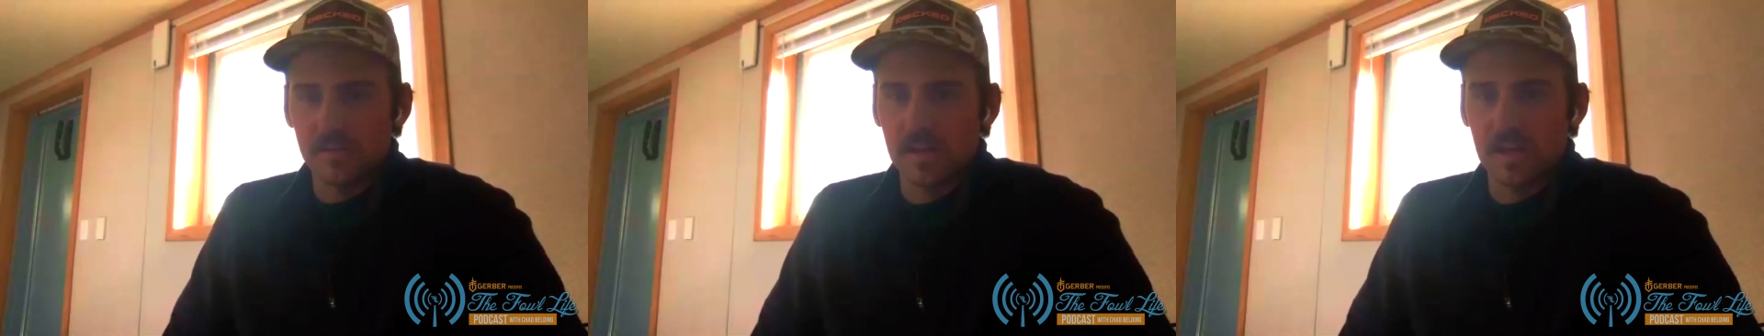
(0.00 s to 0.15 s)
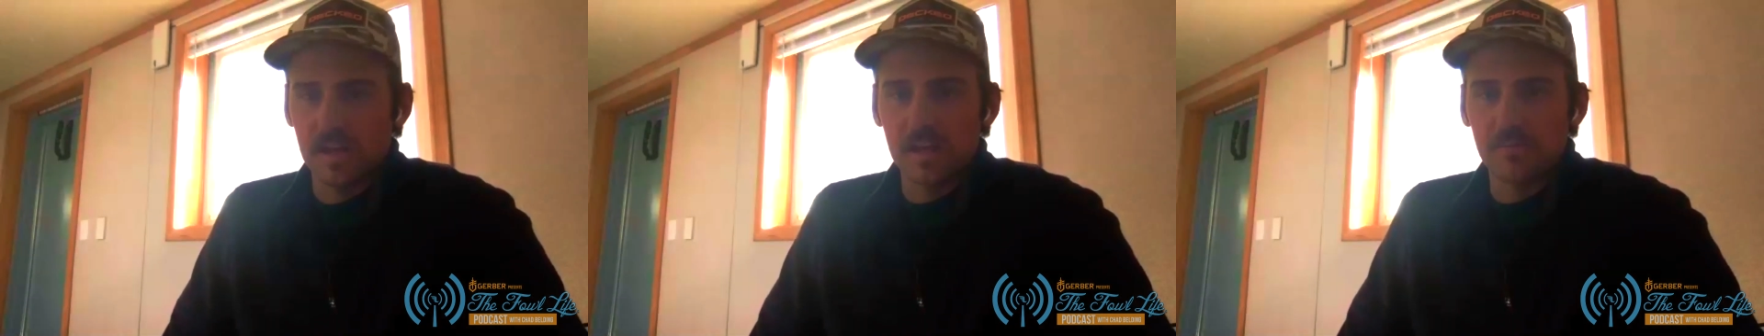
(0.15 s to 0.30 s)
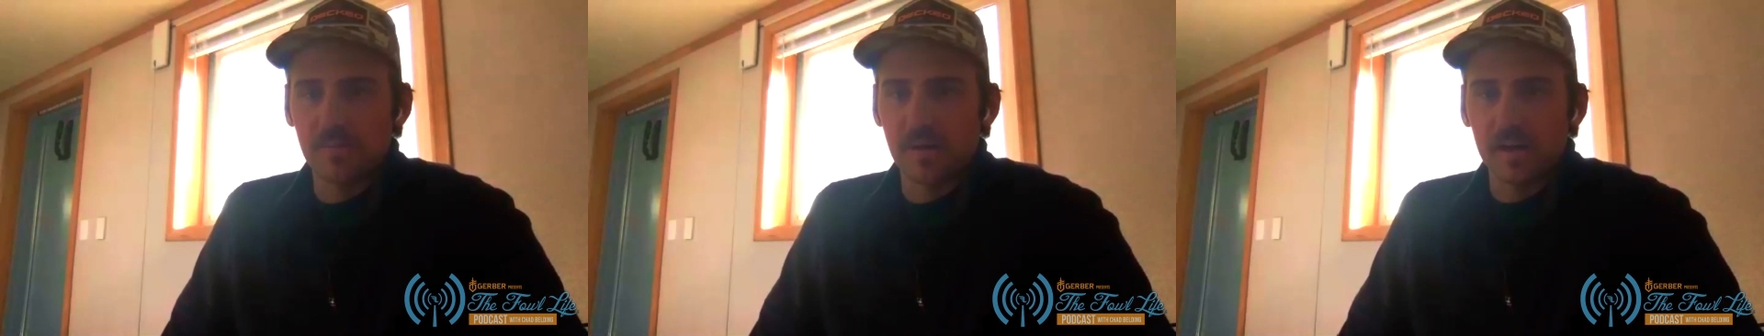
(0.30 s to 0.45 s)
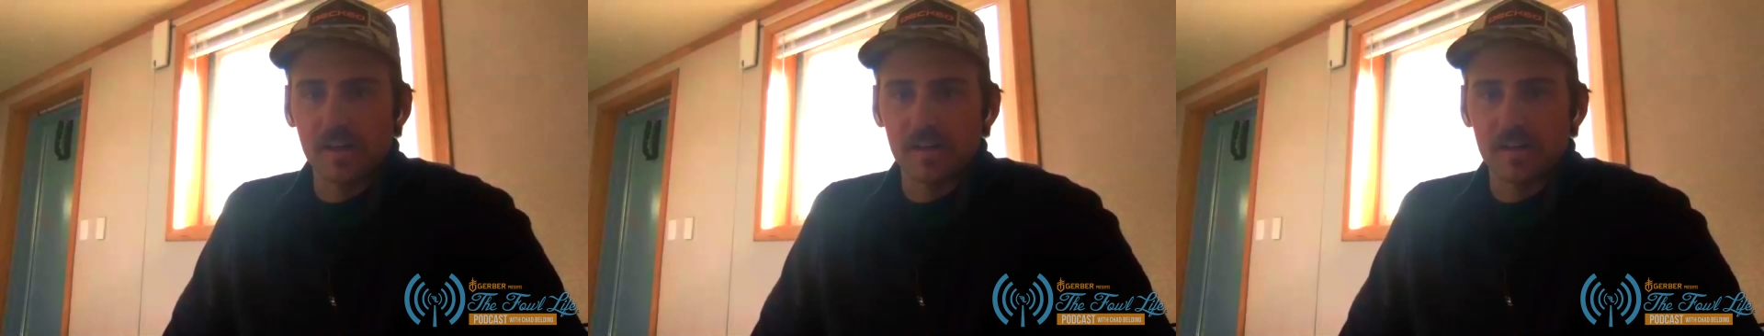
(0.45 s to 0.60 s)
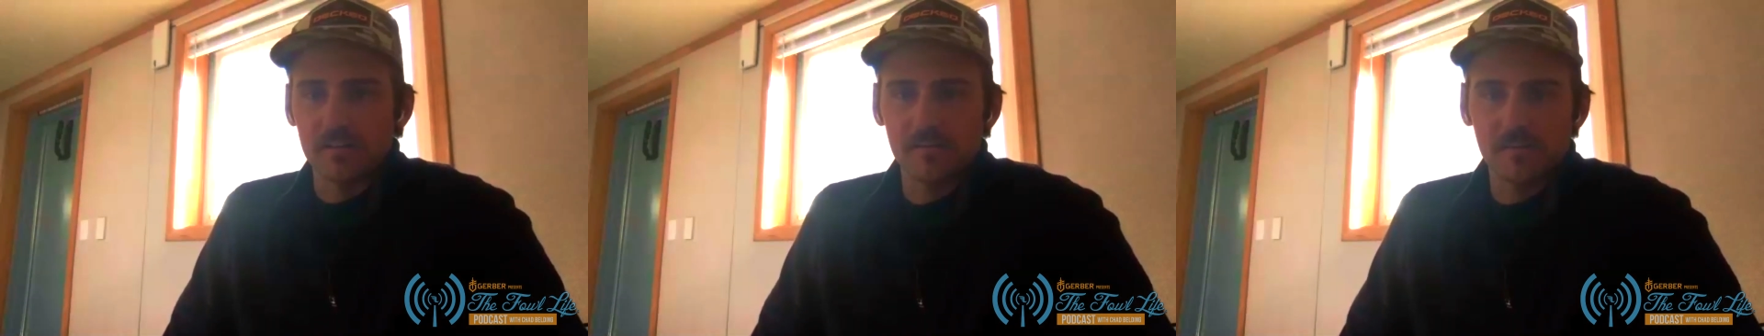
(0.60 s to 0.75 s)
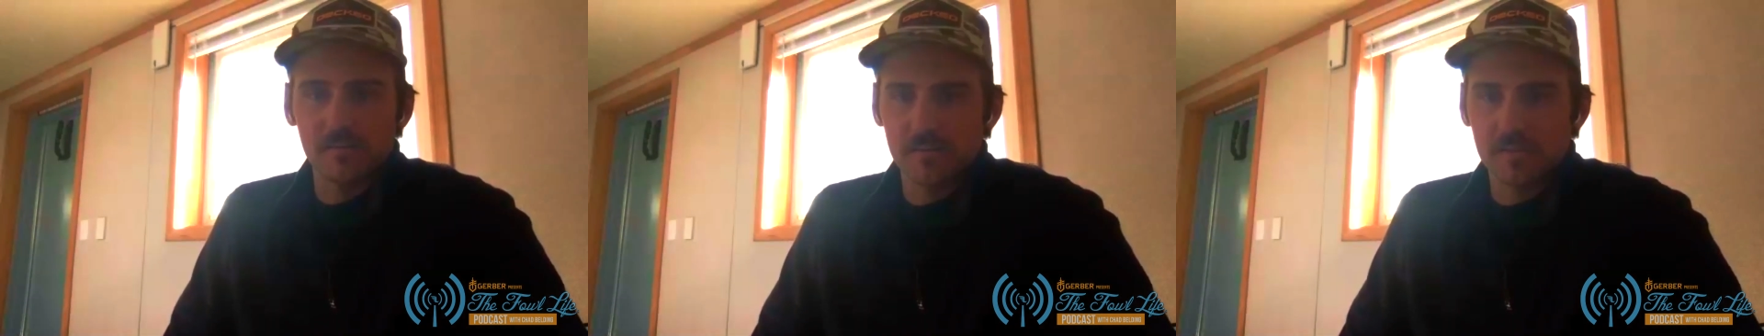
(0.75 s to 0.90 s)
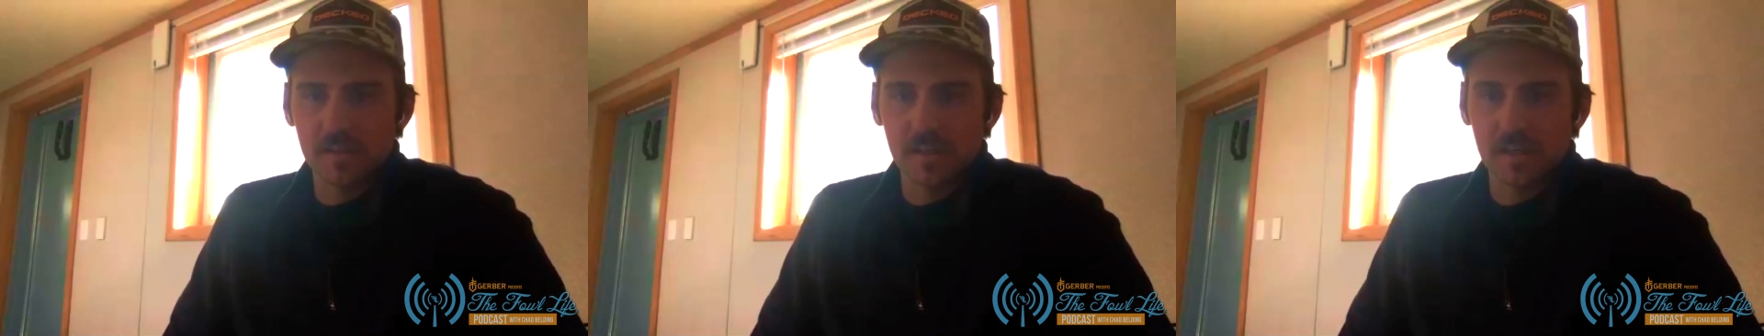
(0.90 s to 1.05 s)
anybody
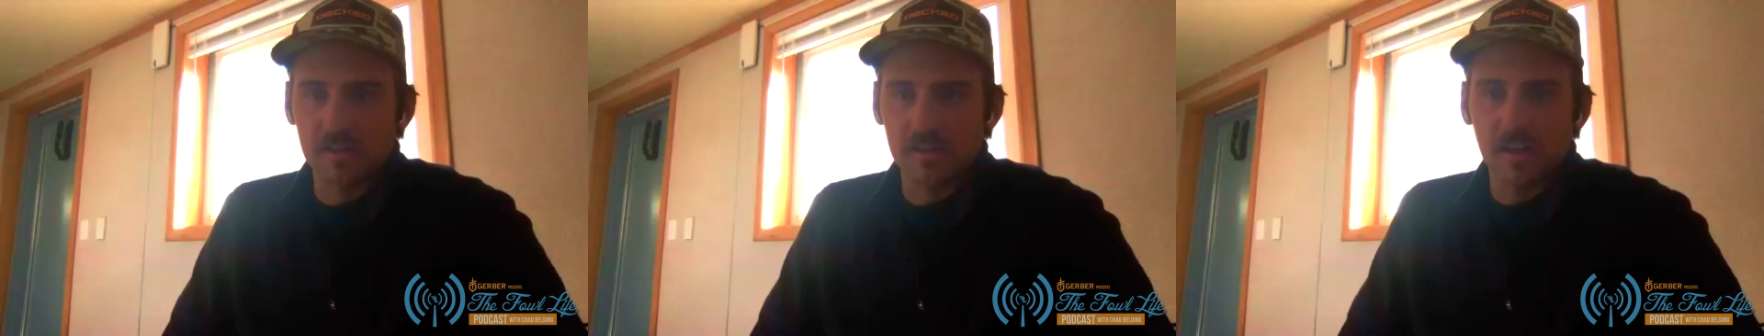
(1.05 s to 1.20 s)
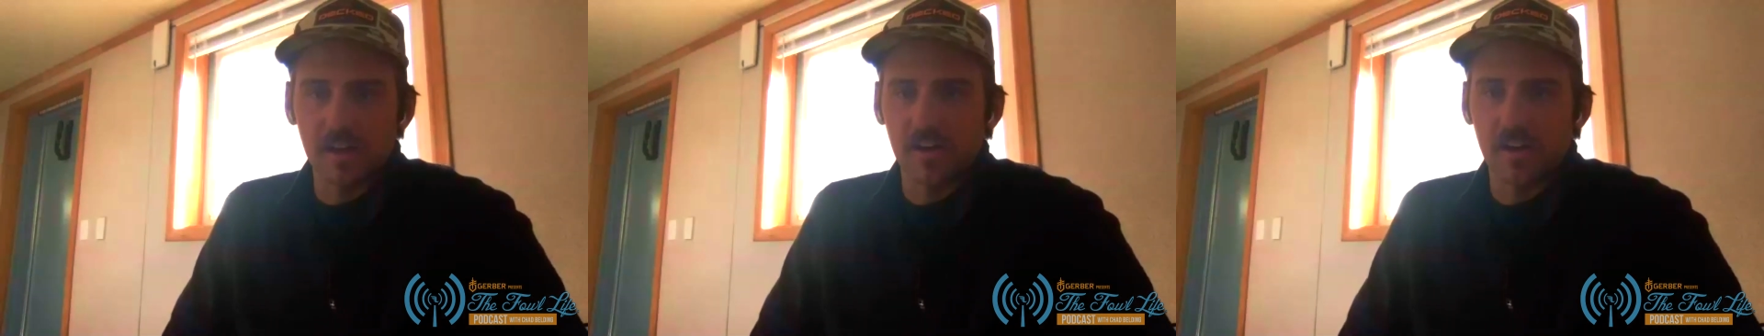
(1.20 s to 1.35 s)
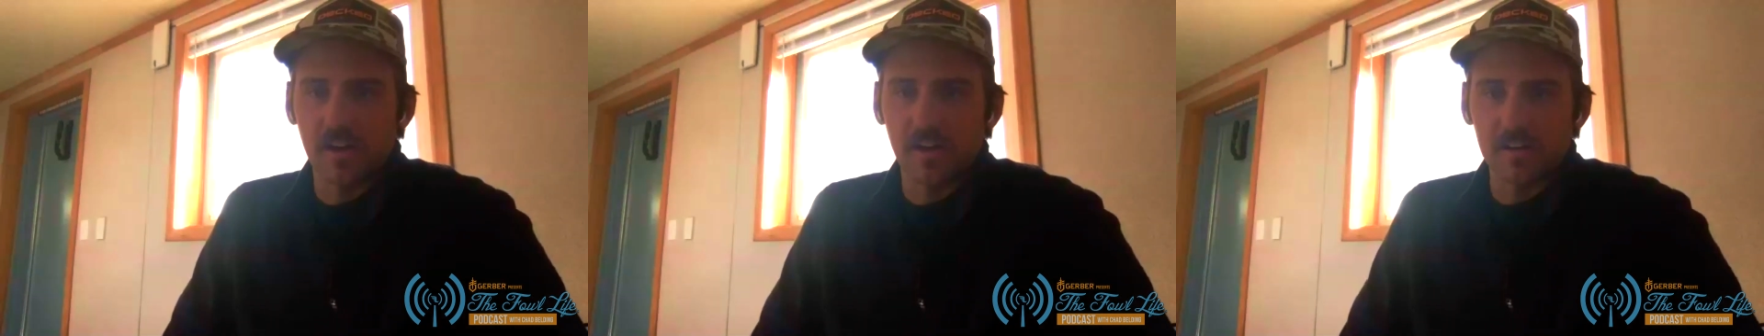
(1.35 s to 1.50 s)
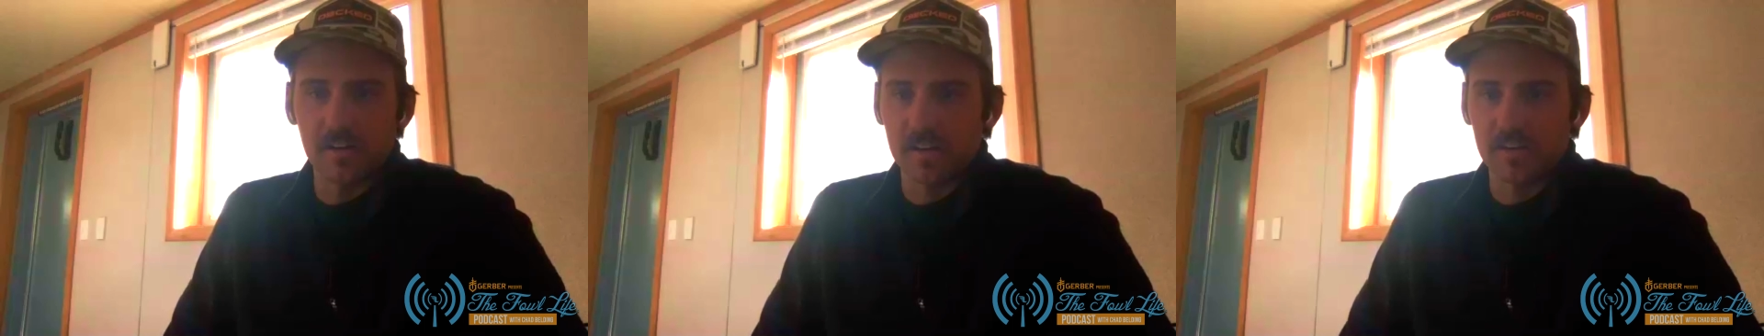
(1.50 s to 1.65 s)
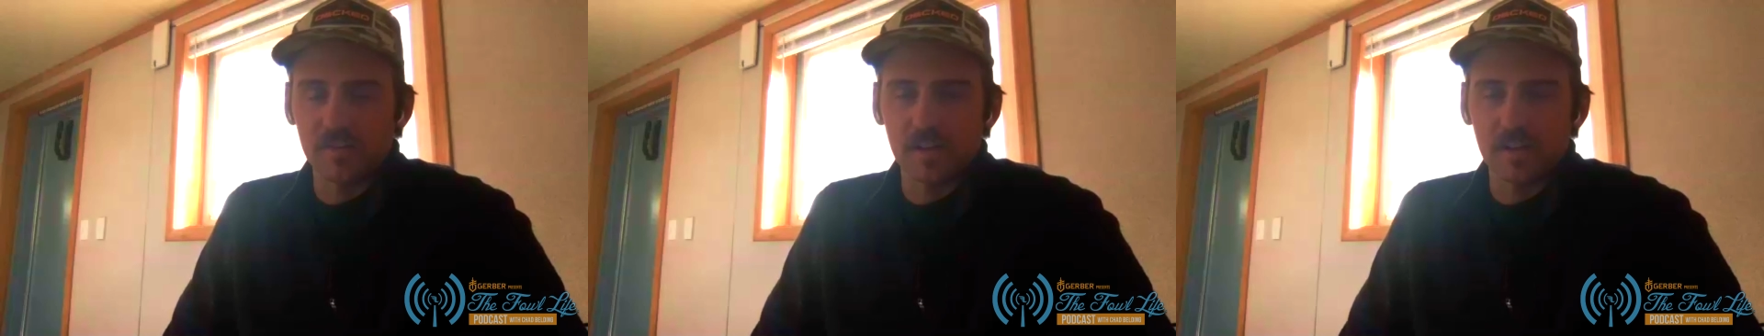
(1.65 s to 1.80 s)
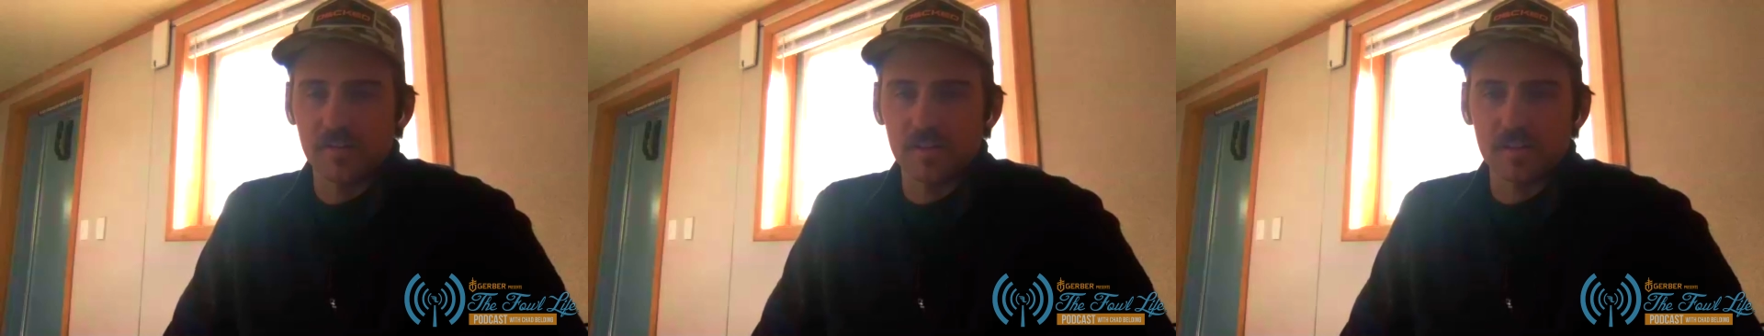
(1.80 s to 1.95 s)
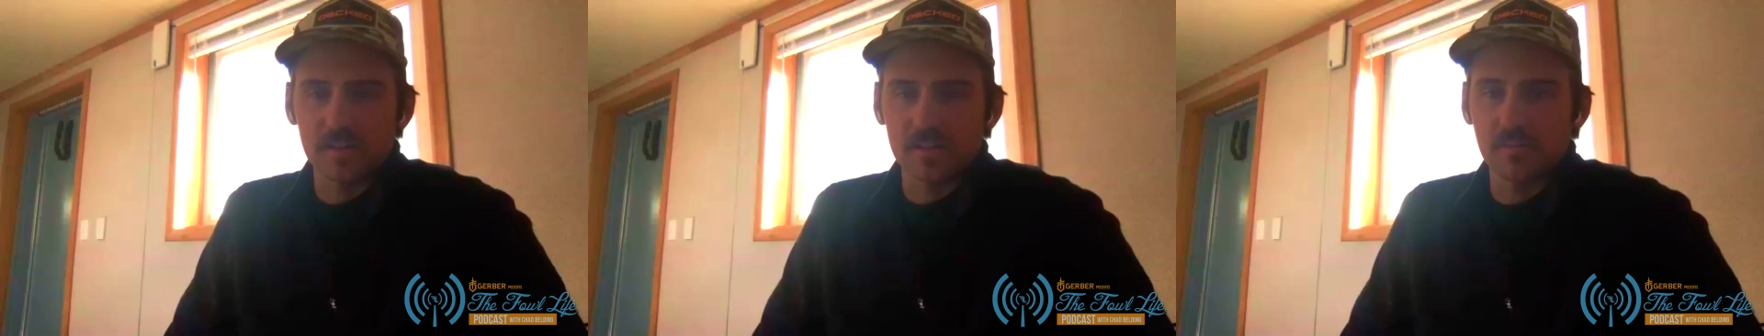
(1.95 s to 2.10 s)
can get hurt, even
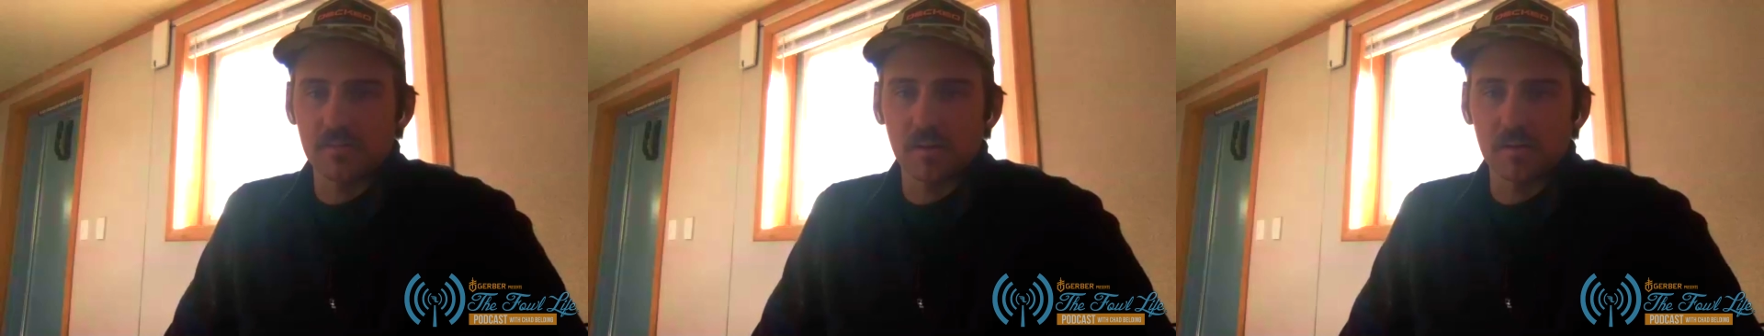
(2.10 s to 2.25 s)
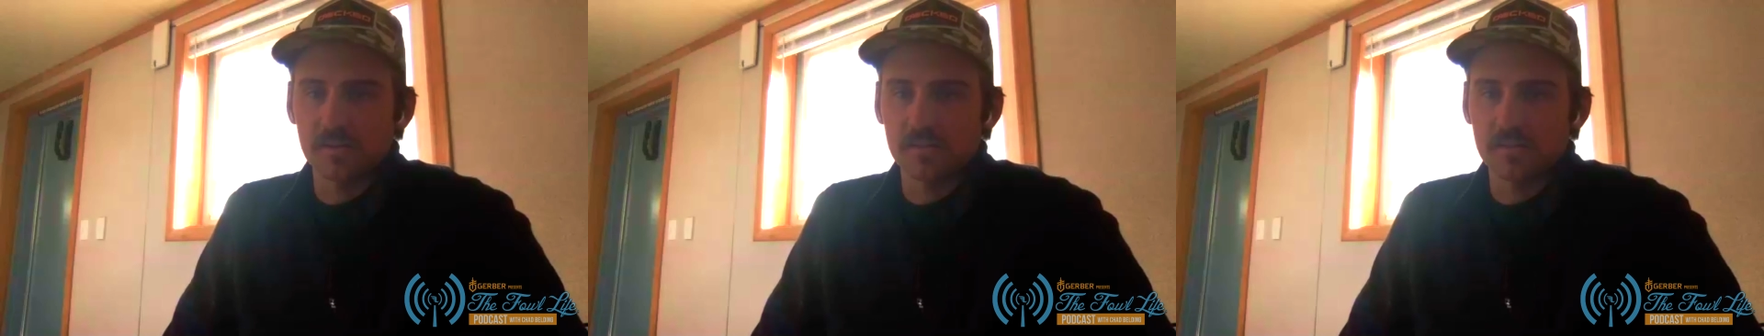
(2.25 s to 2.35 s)
if it's